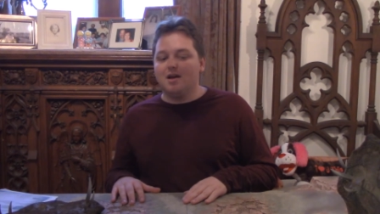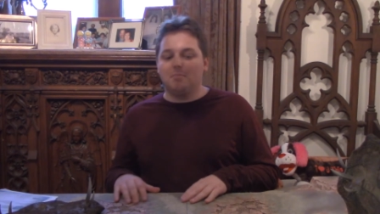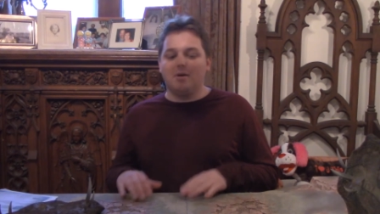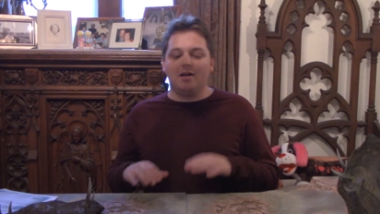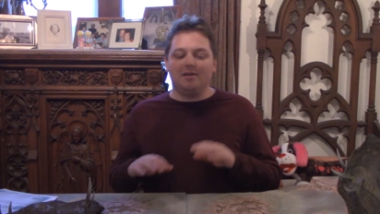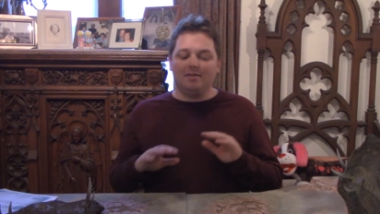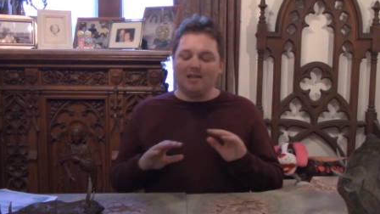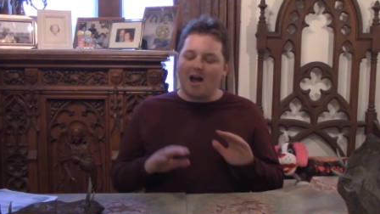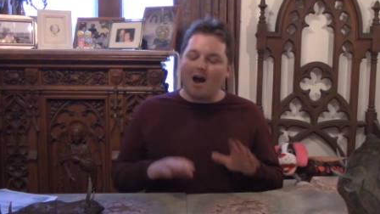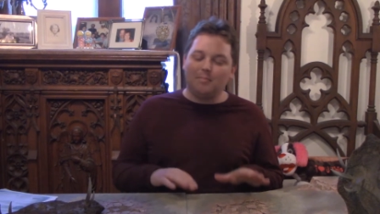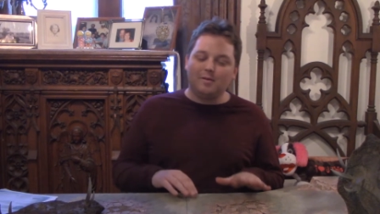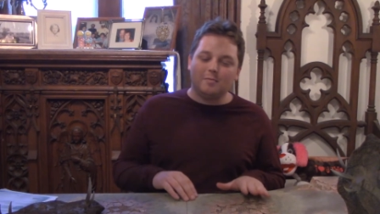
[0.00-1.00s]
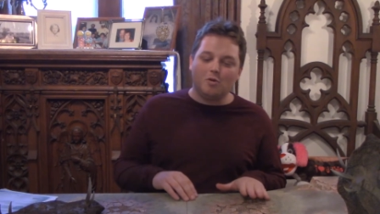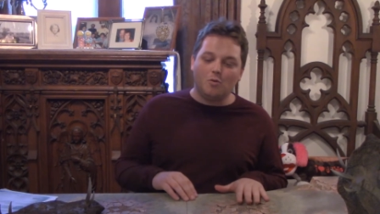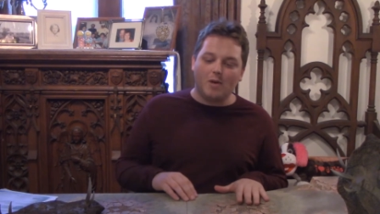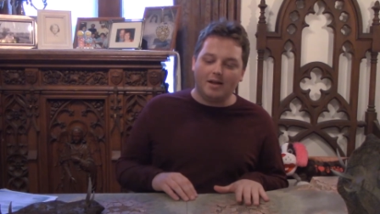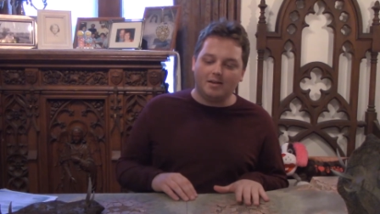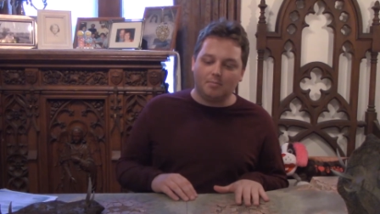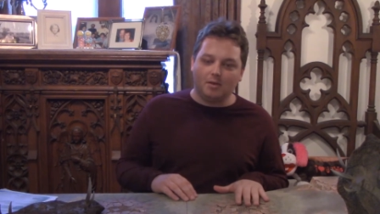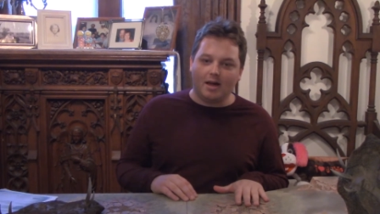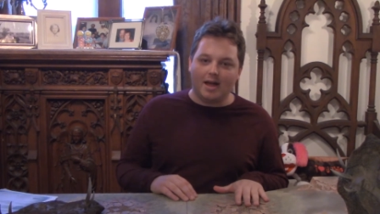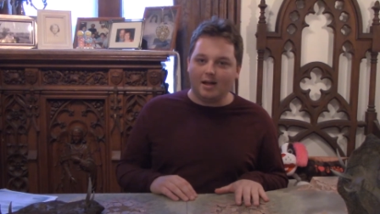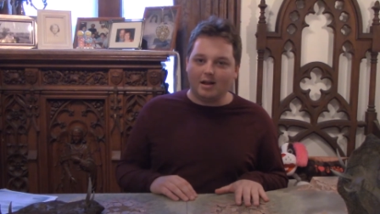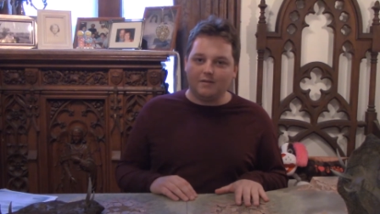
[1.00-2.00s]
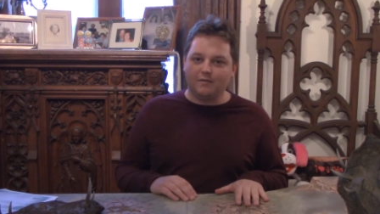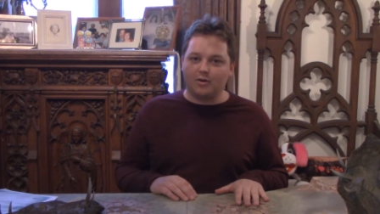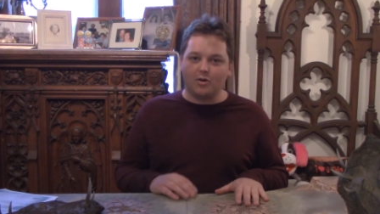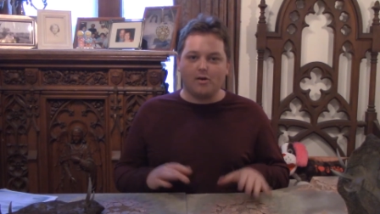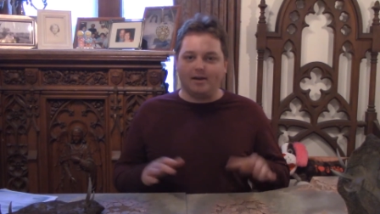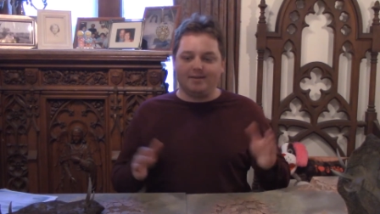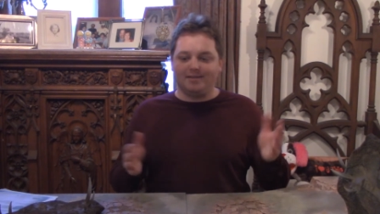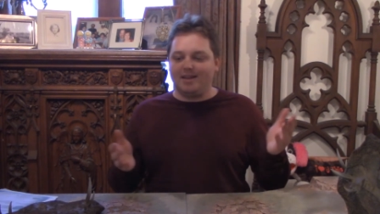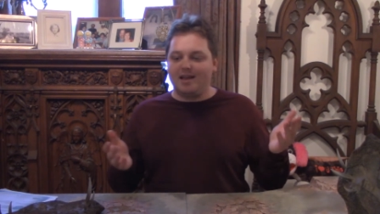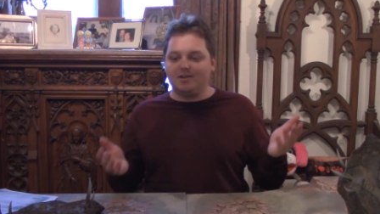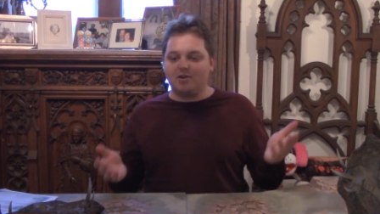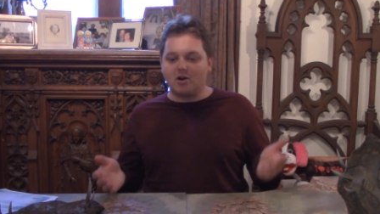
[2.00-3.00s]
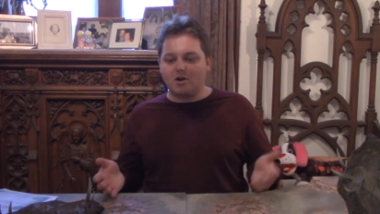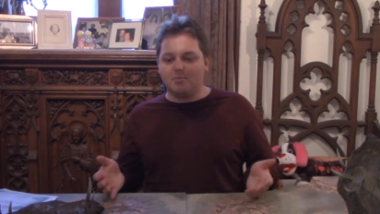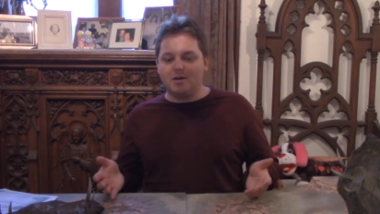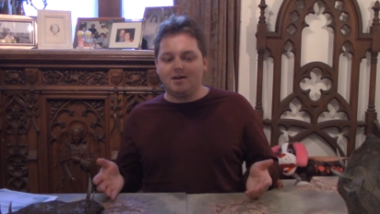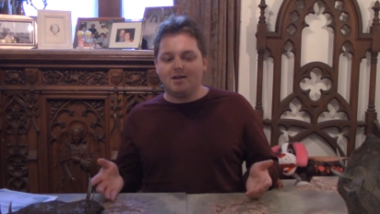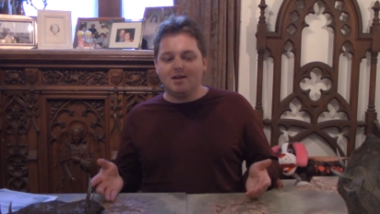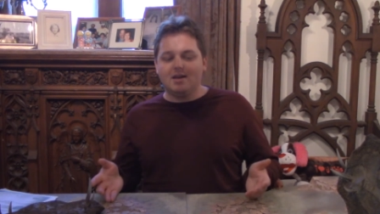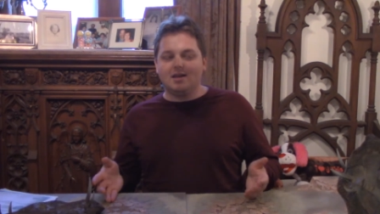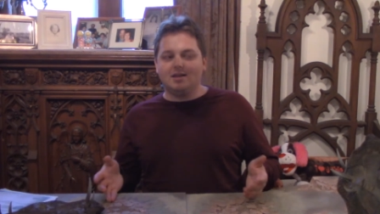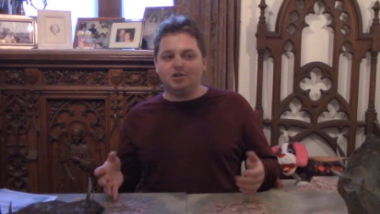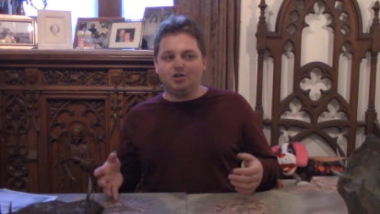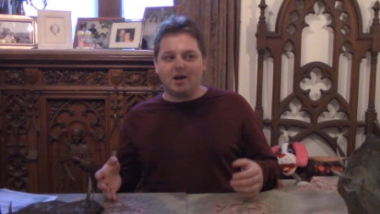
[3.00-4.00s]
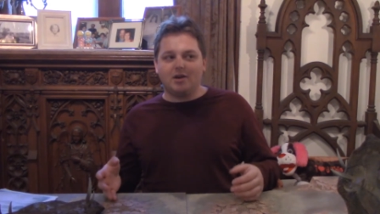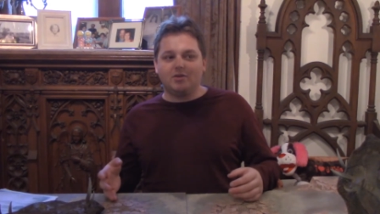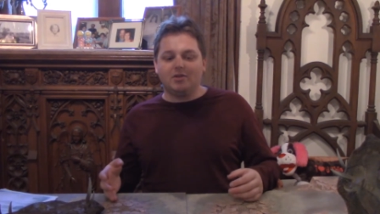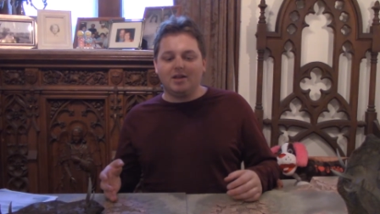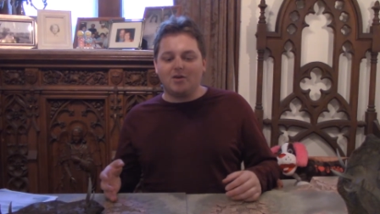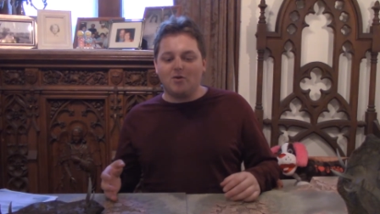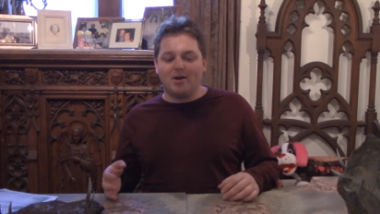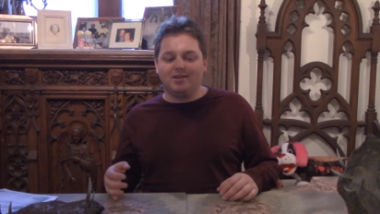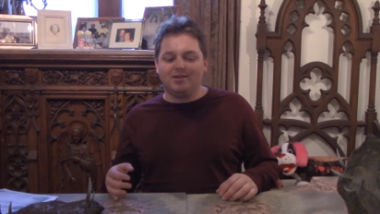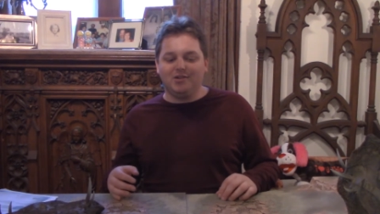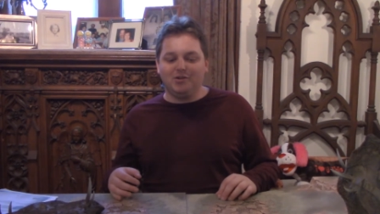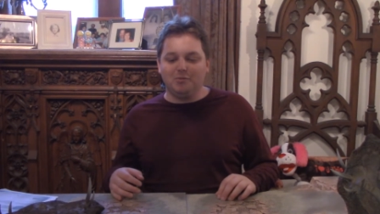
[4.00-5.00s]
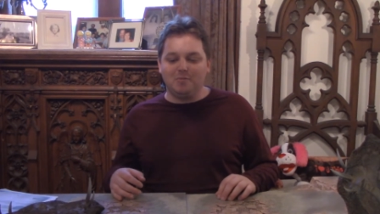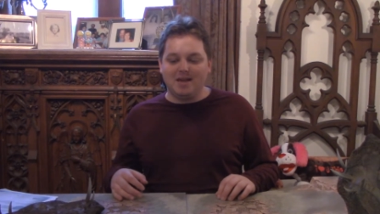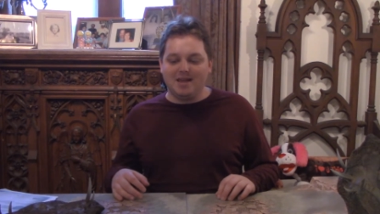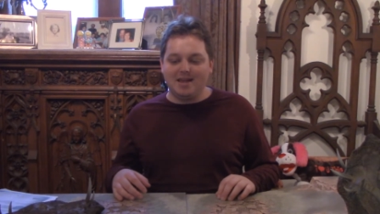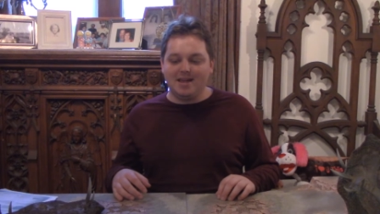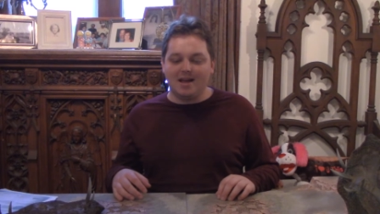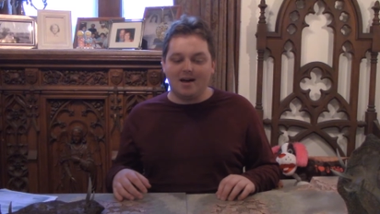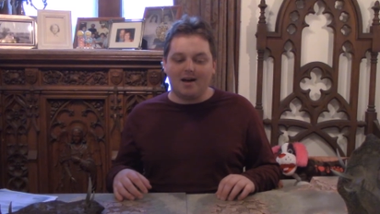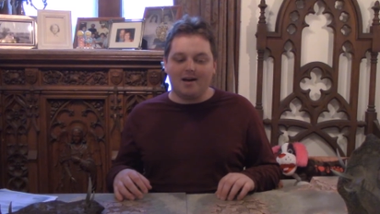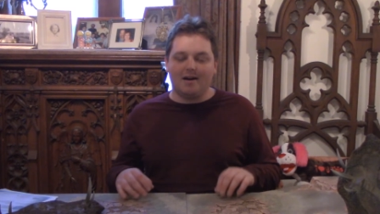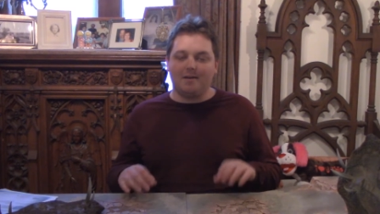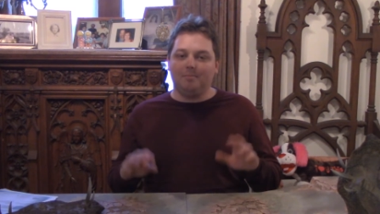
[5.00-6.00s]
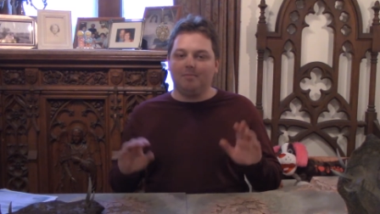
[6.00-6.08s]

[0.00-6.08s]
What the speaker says: But the optimal way to play it, if you're going to, say, a tournament, is generally going to be a